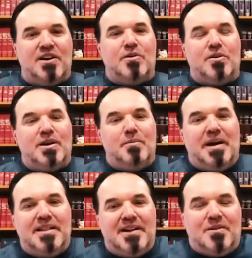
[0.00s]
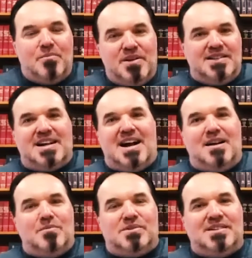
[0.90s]
already been there a million
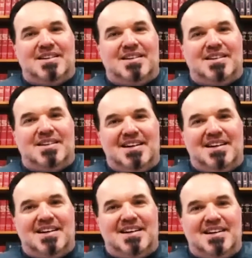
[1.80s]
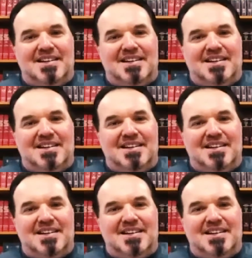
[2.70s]
times, and